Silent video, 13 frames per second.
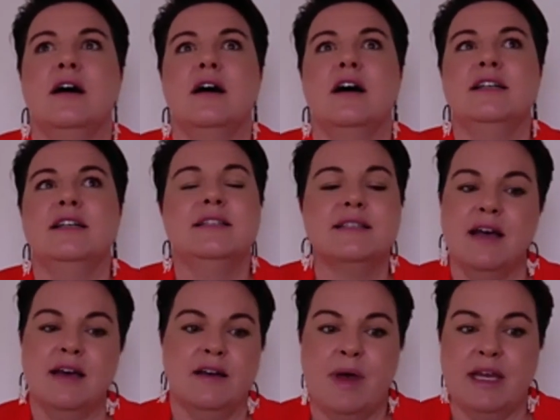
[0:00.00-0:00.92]
I just
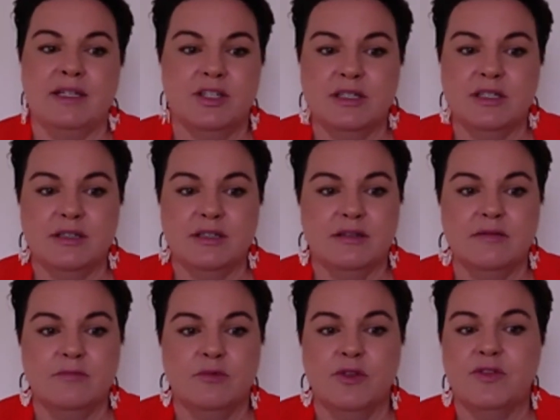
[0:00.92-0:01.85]
can't imagine
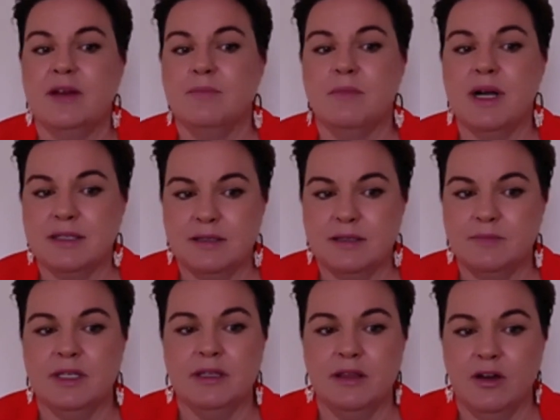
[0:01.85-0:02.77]
what that must
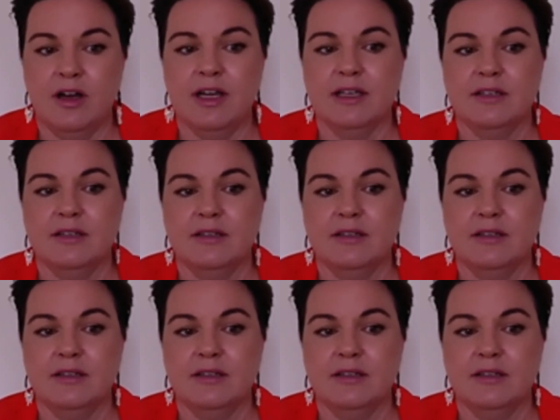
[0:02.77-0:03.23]
be like